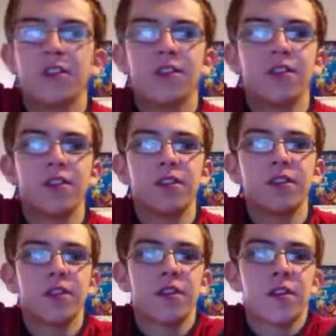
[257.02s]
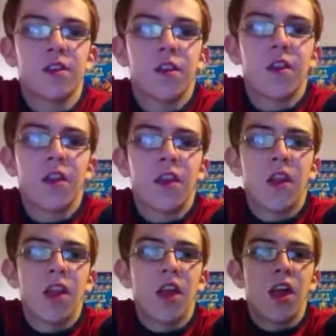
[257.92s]

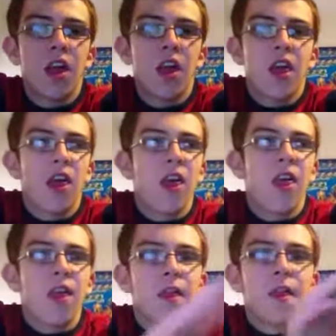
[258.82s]
Nothing is said.